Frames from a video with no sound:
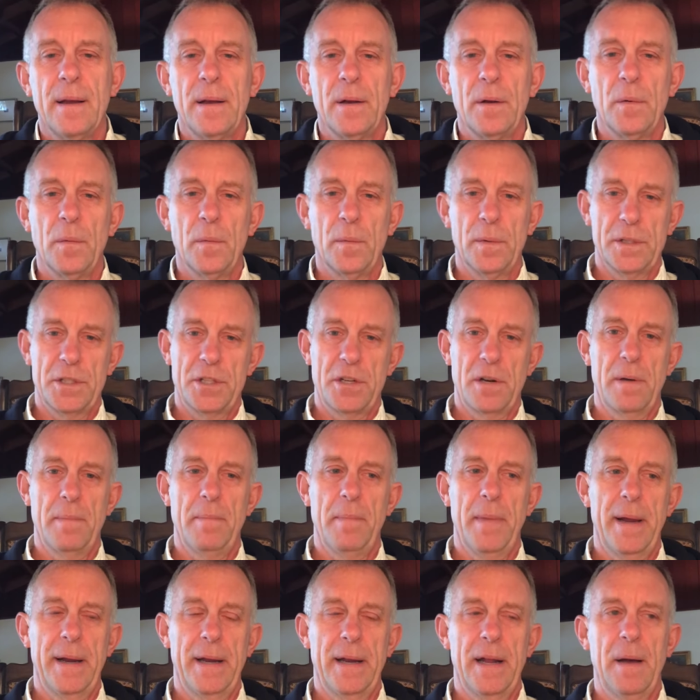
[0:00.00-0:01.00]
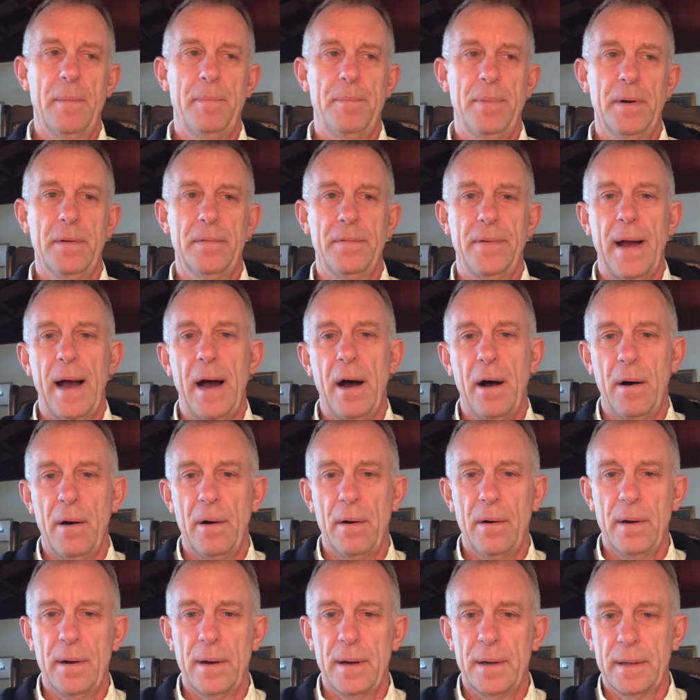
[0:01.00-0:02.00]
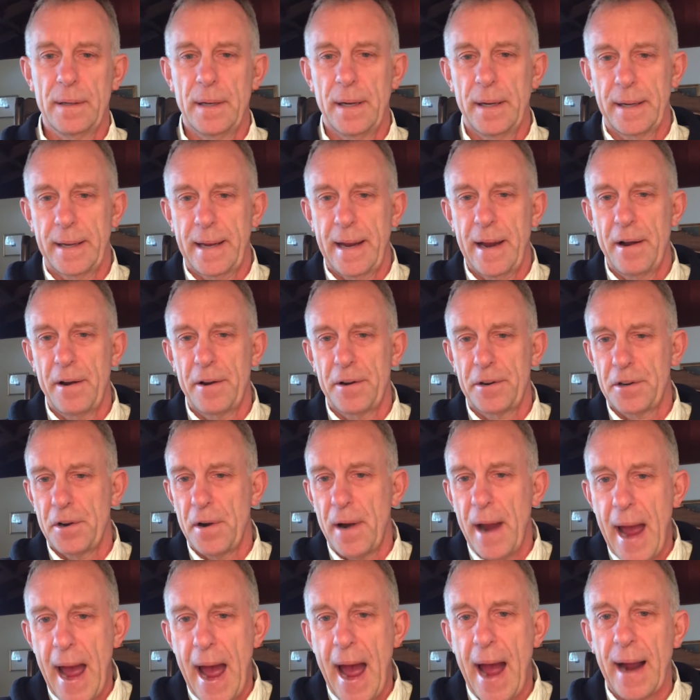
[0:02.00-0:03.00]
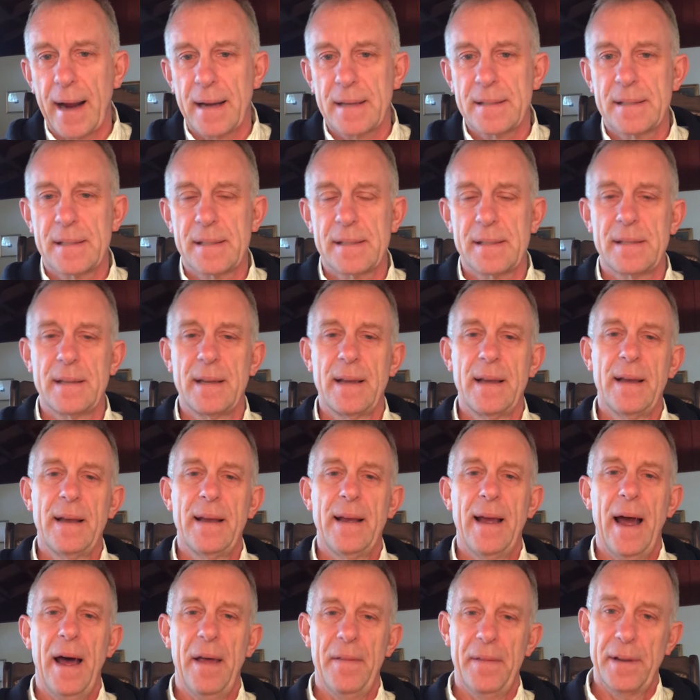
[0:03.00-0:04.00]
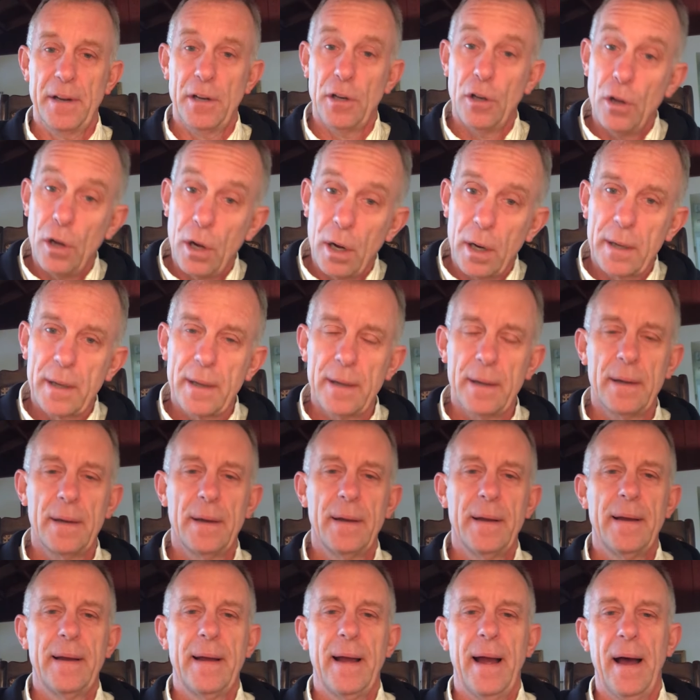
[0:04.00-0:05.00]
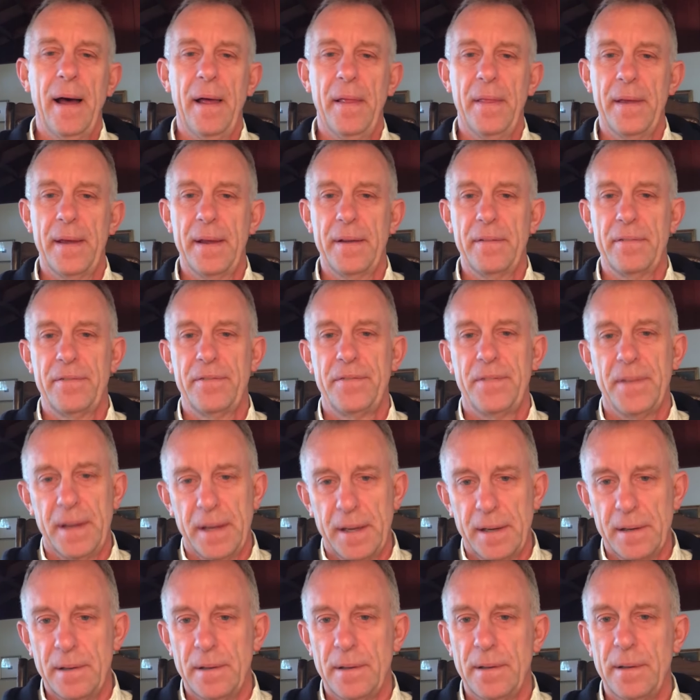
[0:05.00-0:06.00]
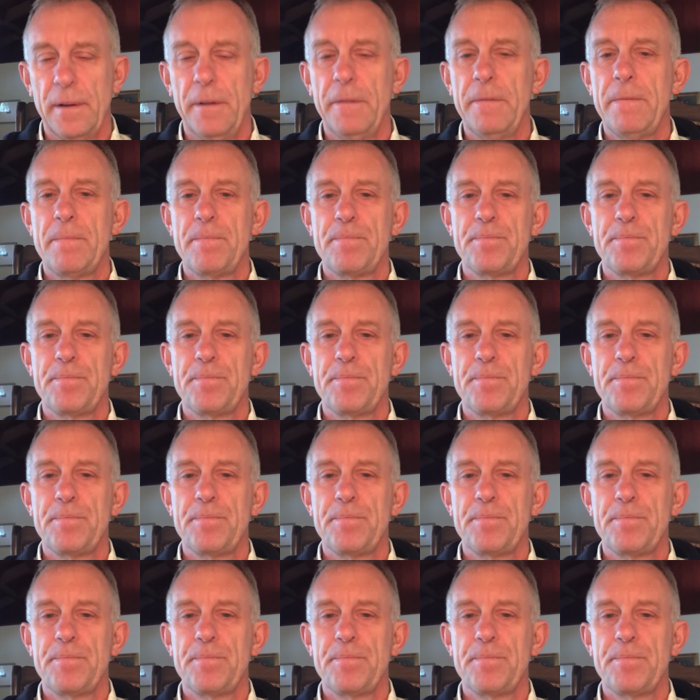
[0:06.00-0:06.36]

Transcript: which are made up of how a character acts, how they look, how they feel,